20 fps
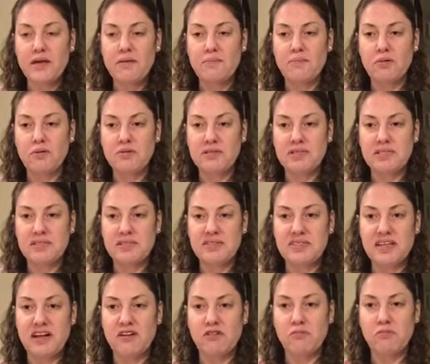But
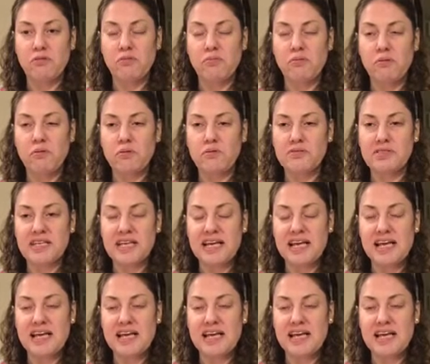cerebral palsy